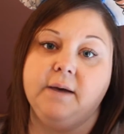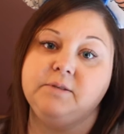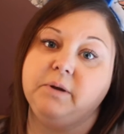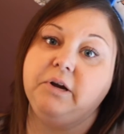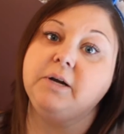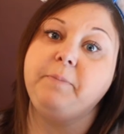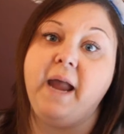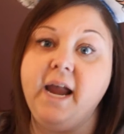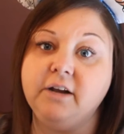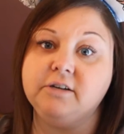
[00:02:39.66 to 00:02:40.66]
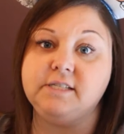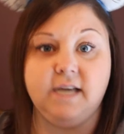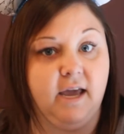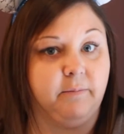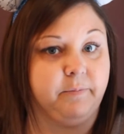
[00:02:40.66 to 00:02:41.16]
So I heard painter's
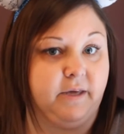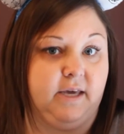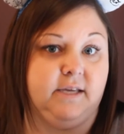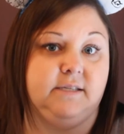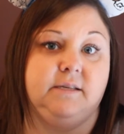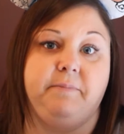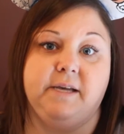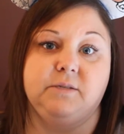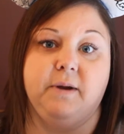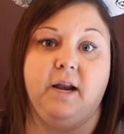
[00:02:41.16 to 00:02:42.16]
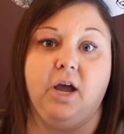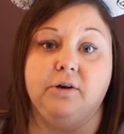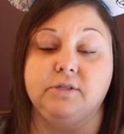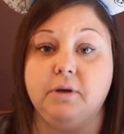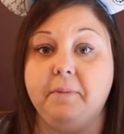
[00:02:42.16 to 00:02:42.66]
tape is the best way to
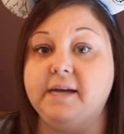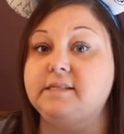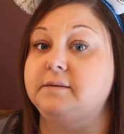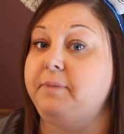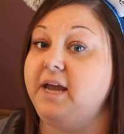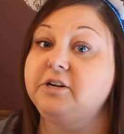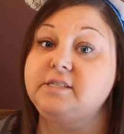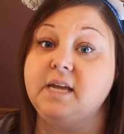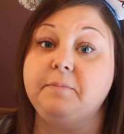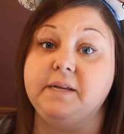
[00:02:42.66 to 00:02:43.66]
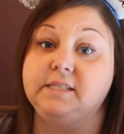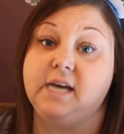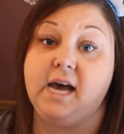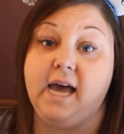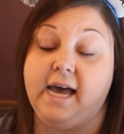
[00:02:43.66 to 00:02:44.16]
go. So I bought some painter's tape
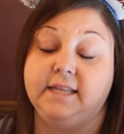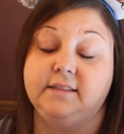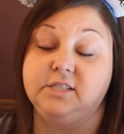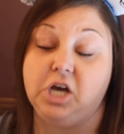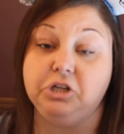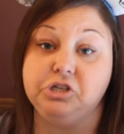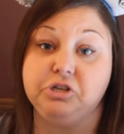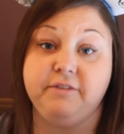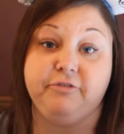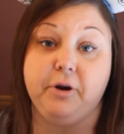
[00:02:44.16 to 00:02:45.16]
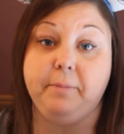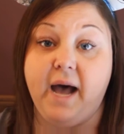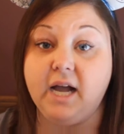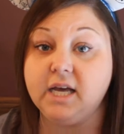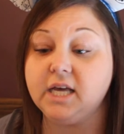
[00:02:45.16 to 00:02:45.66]
at the Dollar Tree for
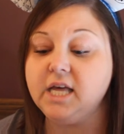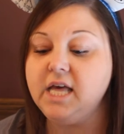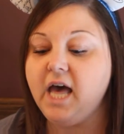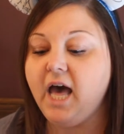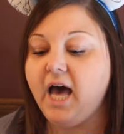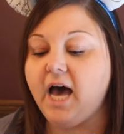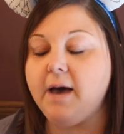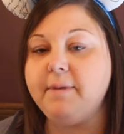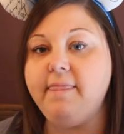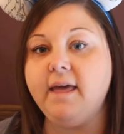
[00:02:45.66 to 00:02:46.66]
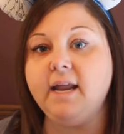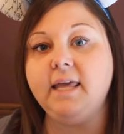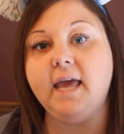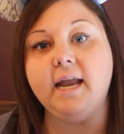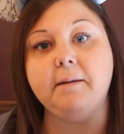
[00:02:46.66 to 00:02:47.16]
$1. And then
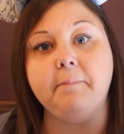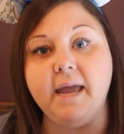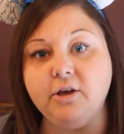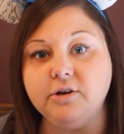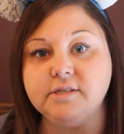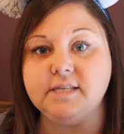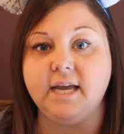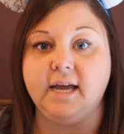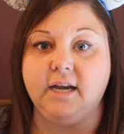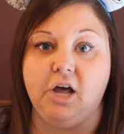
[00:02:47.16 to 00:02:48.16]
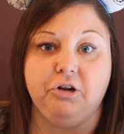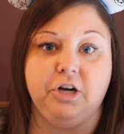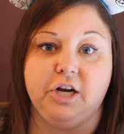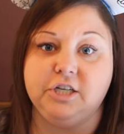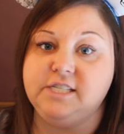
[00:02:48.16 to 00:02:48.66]
again at Michael's, they had colored
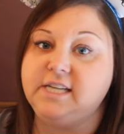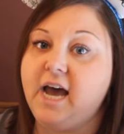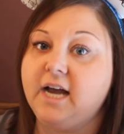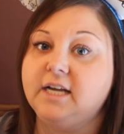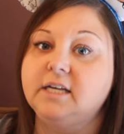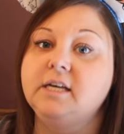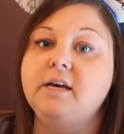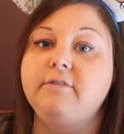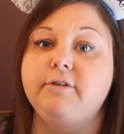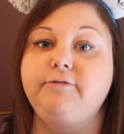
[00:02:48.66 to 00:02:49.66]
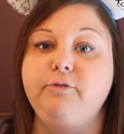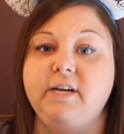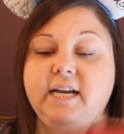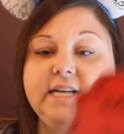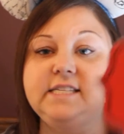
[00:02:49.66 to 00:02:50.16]
cardstock for
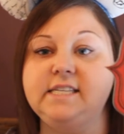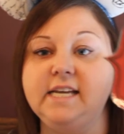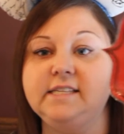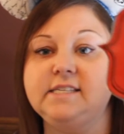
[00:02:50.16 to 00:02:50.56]
49 cents.